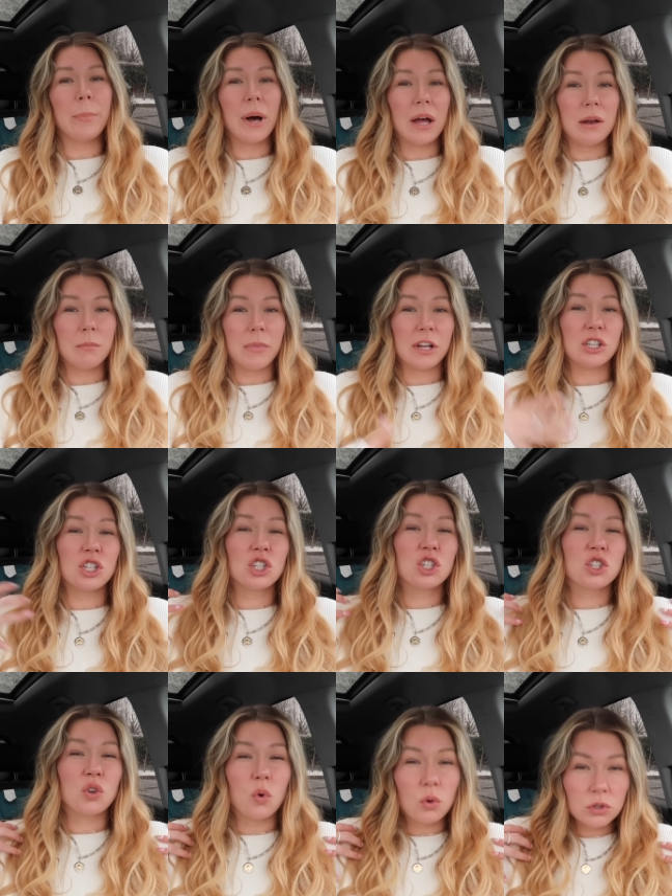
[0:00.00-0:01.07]
but my
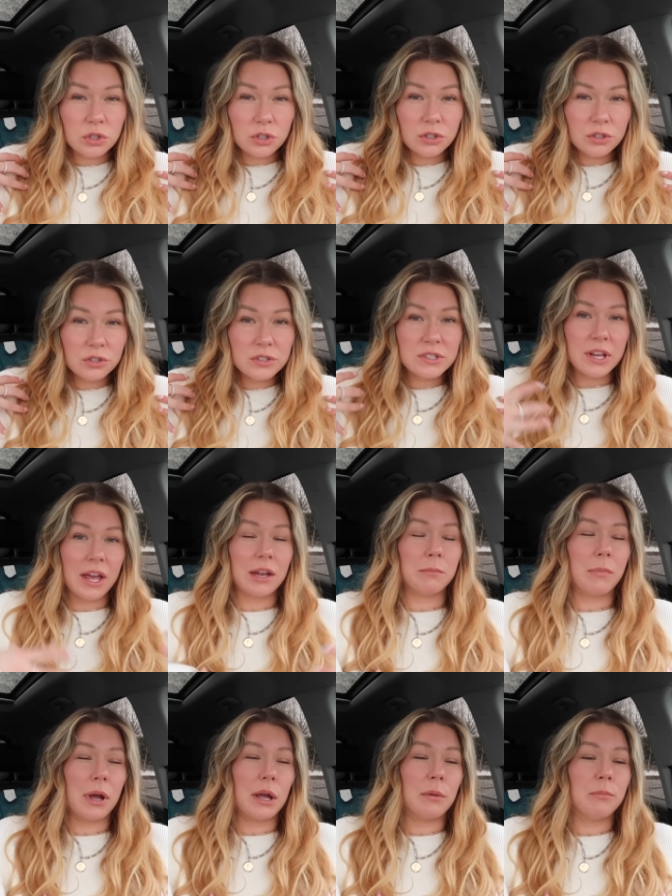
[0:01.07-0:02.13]
shoulders
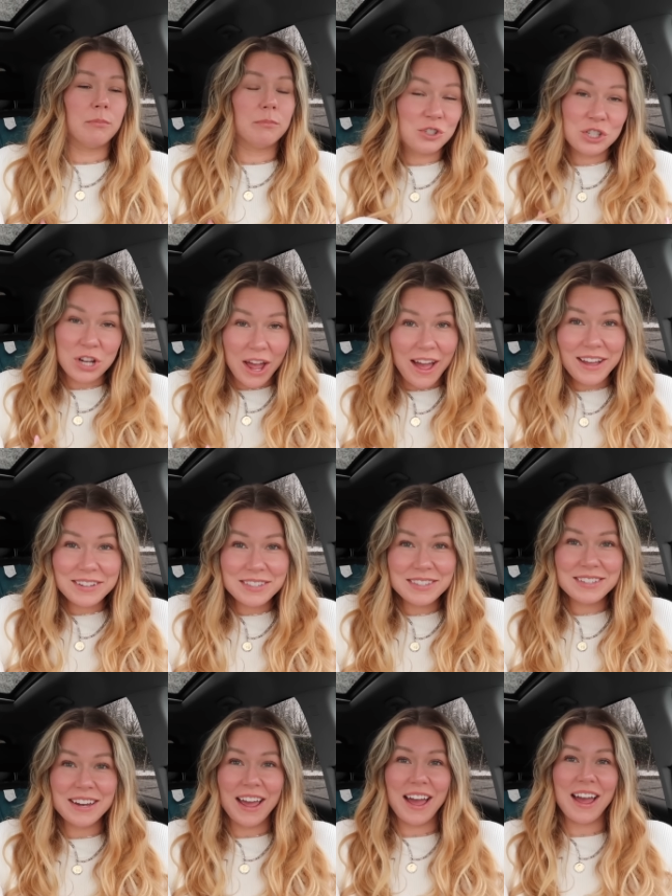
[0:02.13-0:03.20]
and my
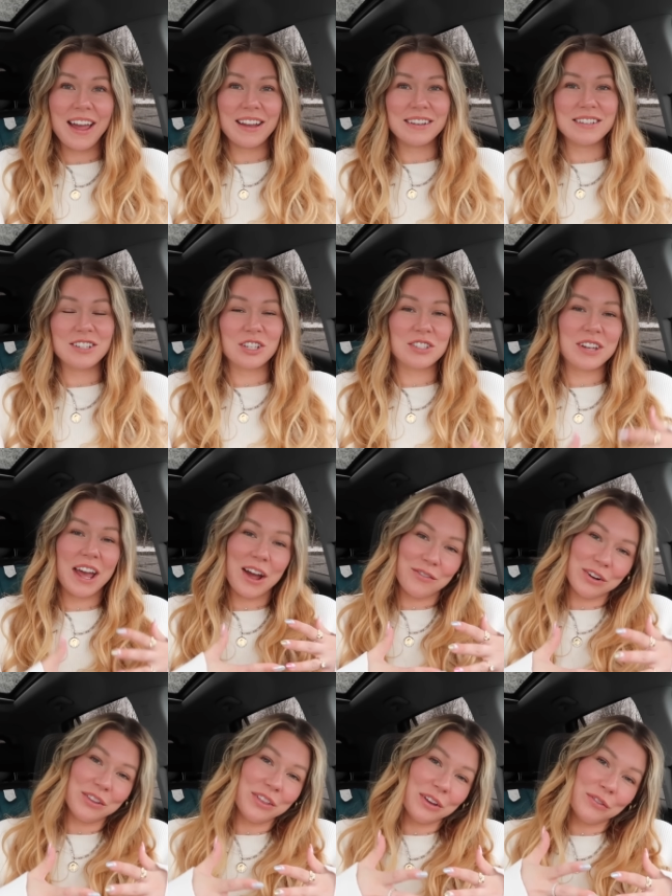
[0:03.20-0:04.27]
chest and just
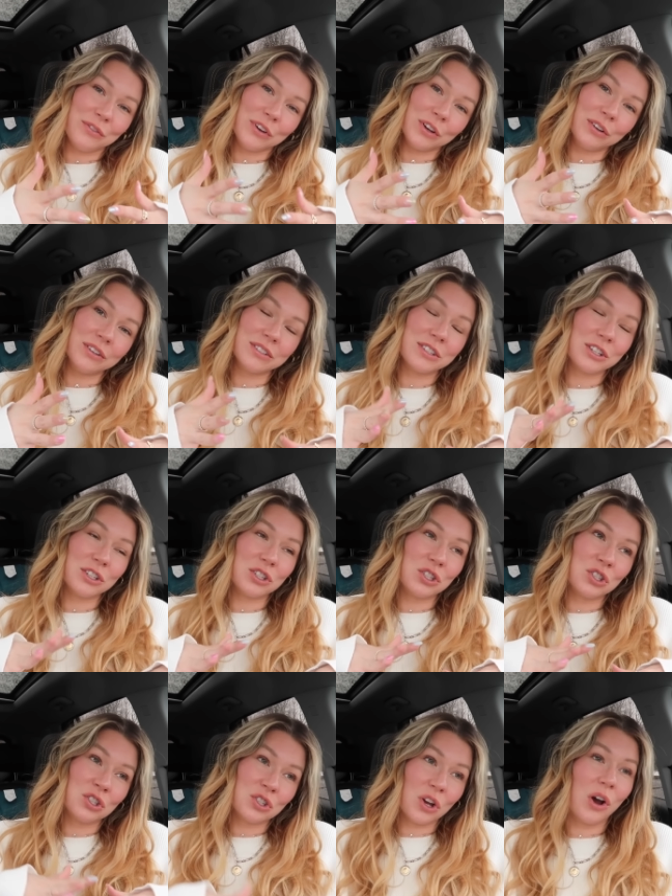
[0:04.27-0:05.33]
everything feels
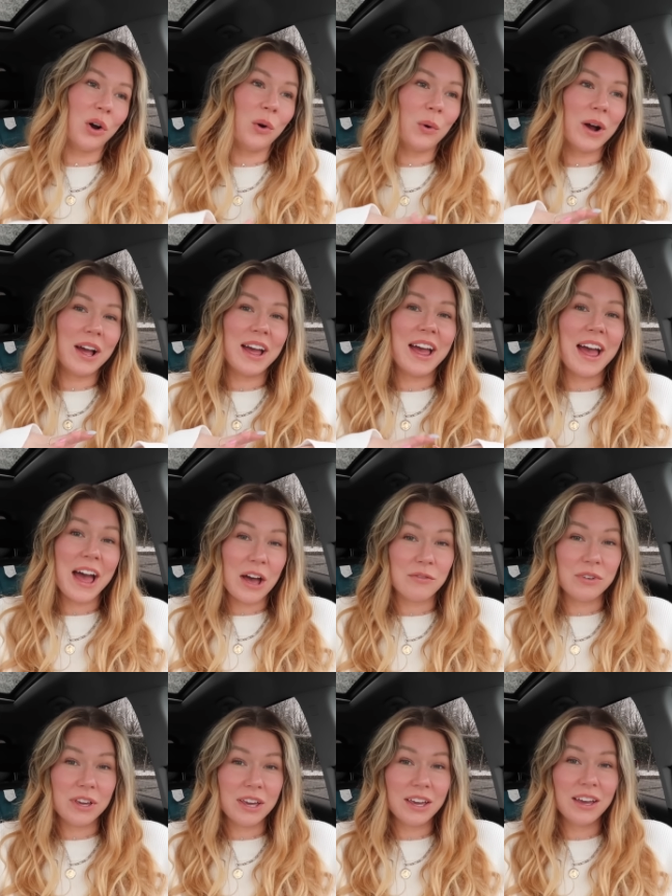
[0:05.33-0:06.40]
so
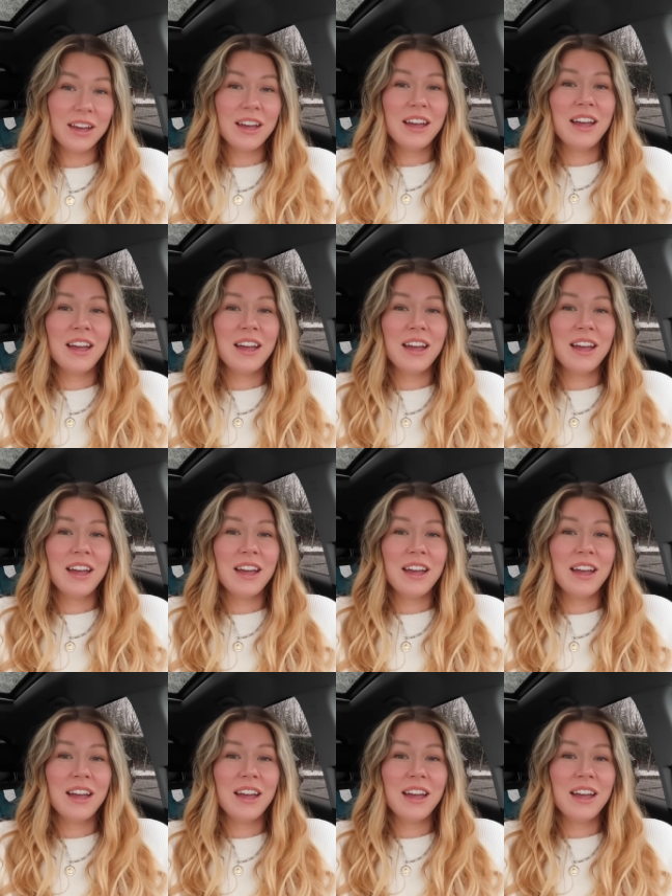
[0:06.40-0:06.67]
heavy.